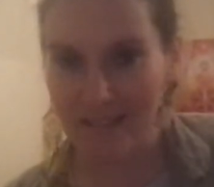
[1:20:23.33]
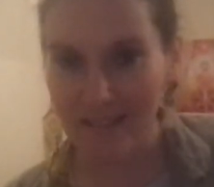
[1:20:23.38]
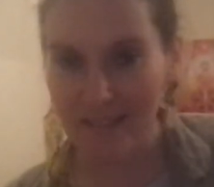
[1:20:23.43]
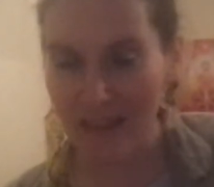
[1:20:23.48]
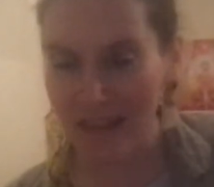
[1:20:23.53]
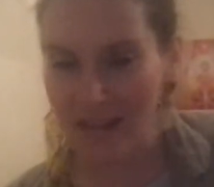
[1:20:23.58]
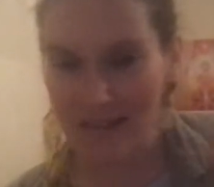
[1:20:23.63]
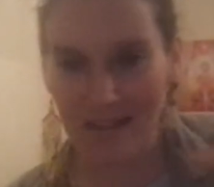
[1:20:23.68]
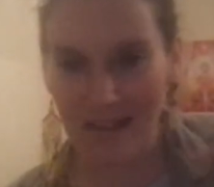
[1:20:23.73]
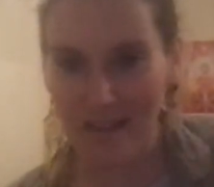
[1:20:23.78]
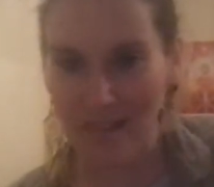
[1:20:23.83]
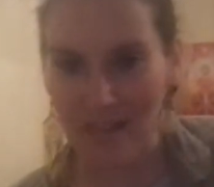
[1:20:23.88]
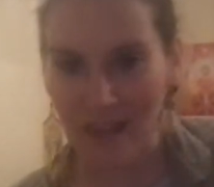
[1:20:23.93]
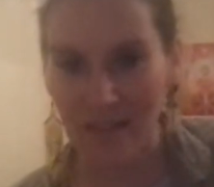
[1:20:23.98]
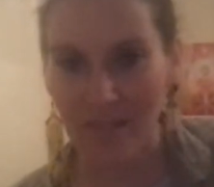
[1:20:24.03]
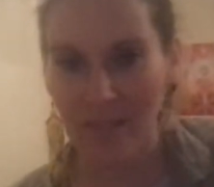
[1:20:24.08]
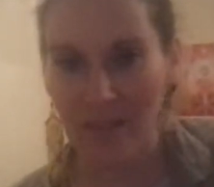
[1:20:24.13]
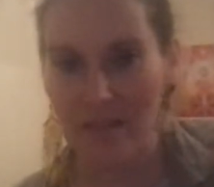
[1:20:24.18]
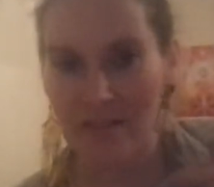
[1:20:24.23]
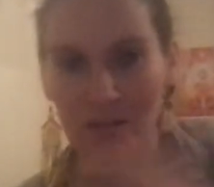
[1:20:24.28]
That's it
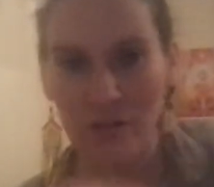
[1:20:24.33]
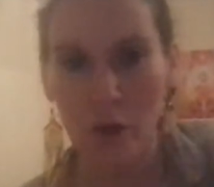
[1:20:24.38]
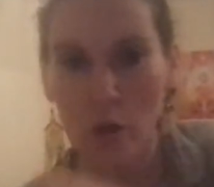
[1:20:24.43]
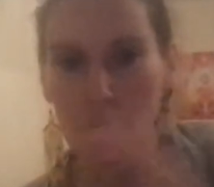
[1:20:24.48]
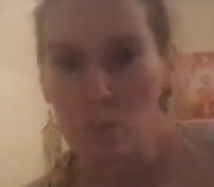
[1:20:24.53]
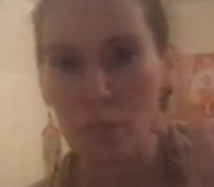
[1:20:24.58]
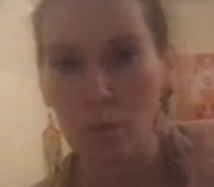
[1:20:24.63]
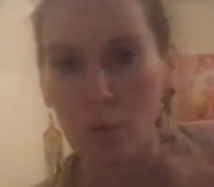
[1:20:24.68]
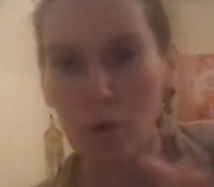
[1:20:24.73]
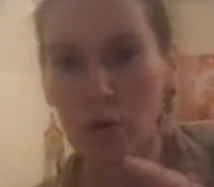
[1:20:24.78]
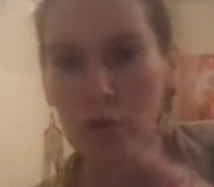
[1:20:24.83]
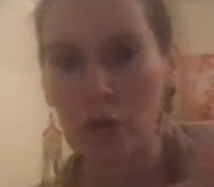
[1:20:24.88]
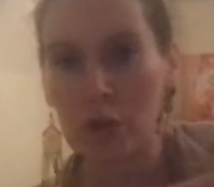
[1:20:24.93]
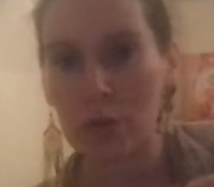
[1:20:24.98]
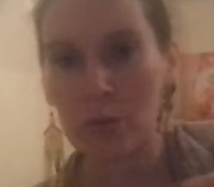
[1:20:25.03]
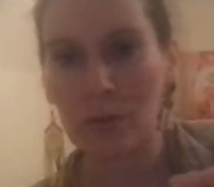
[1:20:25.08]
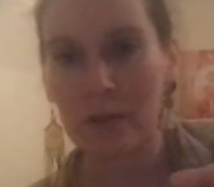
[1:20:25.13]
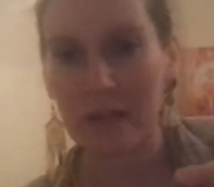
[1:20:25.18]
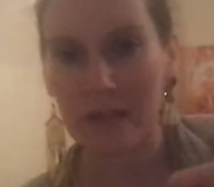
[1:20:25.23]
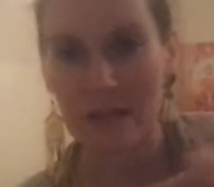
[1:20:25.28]
then. There's no more
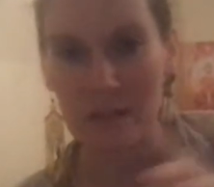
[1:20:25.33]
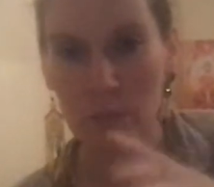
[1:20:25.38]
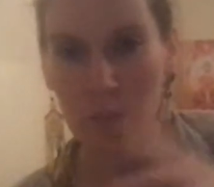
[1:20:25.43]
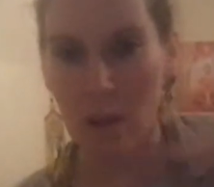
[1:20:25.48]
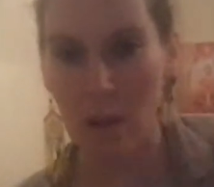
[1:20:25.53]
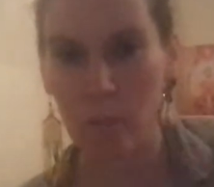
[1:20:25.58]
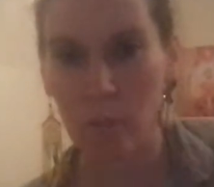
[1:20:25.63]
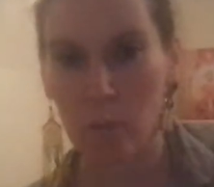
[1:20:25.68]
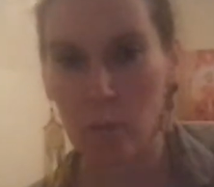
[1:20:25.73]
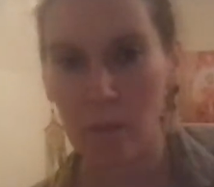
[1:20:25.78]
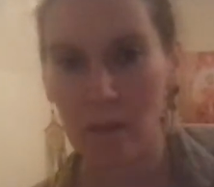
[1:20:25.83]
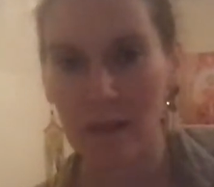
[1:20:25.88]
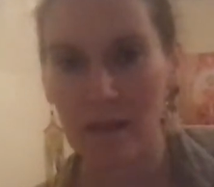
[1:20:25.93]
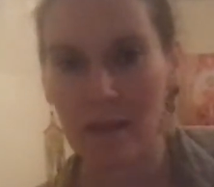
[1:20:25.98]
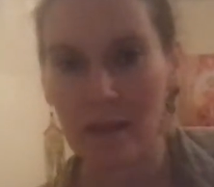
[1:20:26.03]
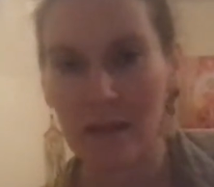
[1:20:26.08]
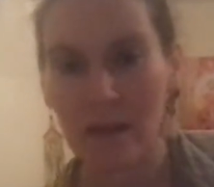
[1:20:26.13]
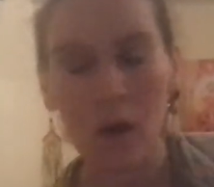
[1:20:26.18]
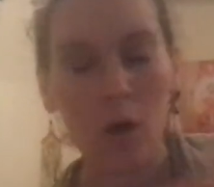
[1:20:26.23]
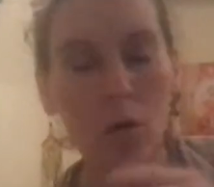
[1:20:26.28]
unions where we'll
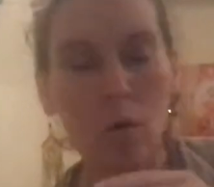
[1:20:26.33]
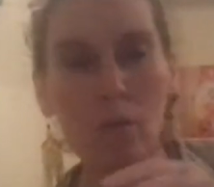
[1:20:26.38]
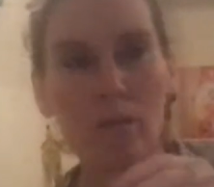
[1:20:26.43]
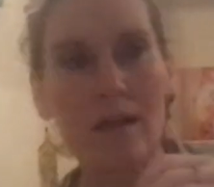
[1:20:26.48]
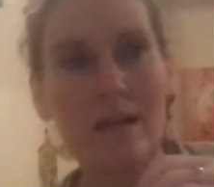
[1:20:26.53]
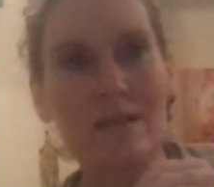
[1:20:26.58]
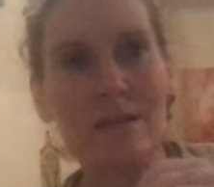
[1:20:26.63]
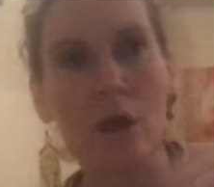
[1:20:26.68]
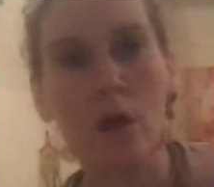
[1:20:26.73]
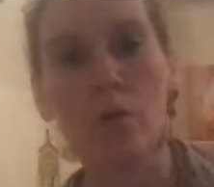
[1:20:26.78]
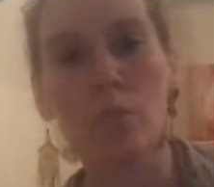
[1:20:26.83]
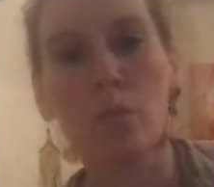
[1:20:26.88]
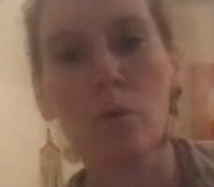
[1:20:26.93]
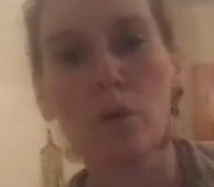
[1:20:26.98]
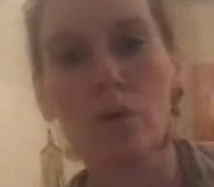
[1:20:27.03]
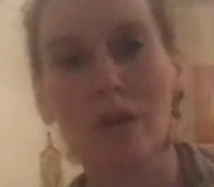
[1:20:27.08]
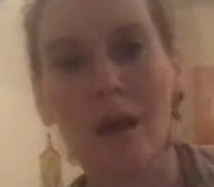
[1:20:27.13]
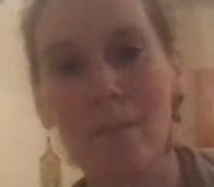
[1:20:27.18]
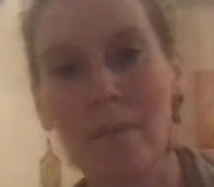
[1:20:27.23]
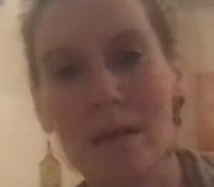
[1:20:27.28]
be, or there's no
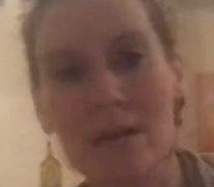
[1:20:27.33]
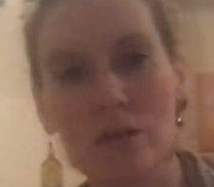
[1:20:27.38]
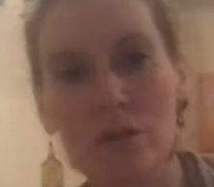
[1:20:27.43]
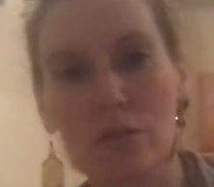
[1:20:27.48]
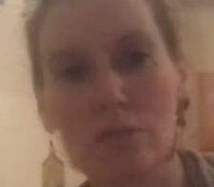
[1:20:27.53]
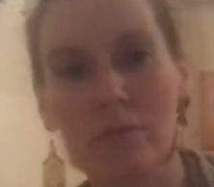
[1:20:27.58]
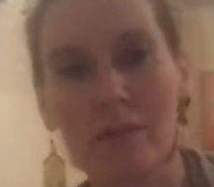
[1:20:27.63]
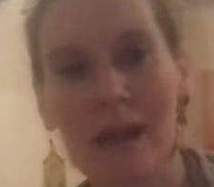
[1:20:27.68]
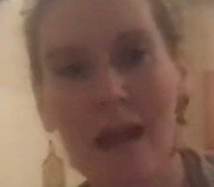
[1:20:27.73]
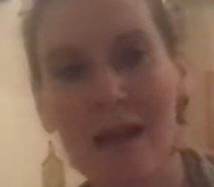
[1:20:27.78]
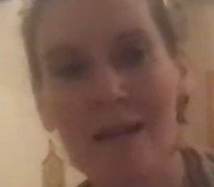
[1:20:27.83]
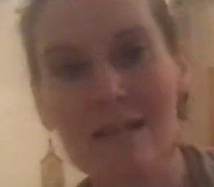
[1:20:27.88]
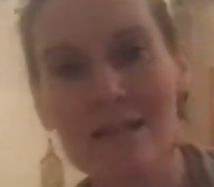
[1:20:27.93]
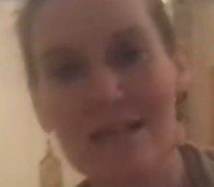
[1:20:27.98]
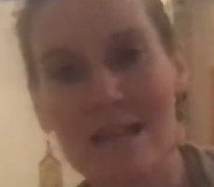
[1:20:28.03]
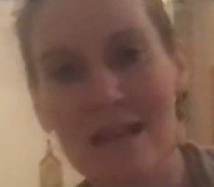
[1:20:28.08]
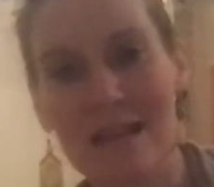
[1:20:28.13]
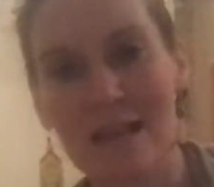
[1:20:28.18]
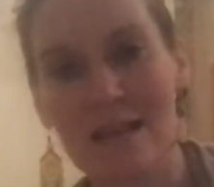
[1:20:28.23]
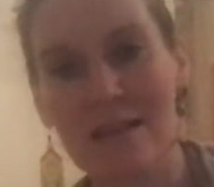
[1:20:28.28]
more dimensional
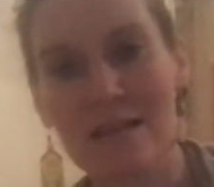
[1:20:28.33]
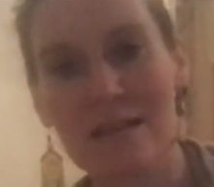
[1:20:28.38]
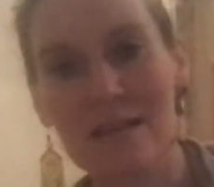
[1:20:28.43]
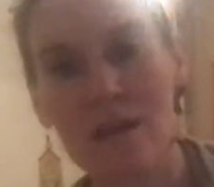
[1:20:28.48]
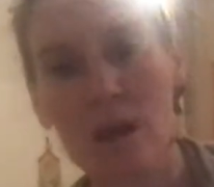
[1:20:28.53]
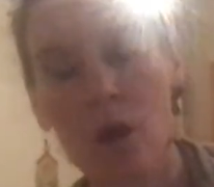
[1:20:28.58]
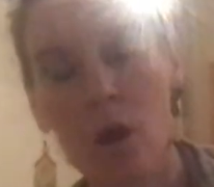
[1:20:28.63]
realities